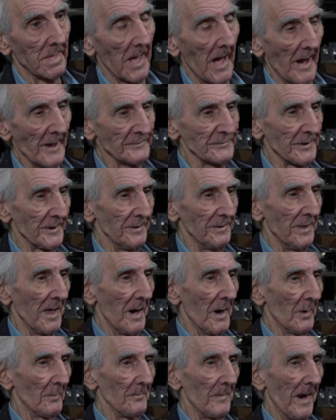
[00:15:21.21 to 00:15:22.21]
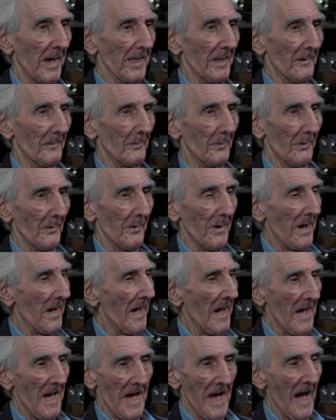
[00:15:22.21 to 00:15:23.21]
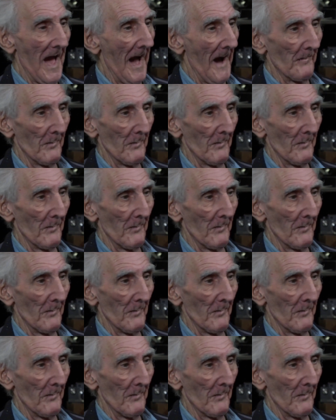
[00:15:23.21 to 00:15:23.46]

I said, nope, I don't. I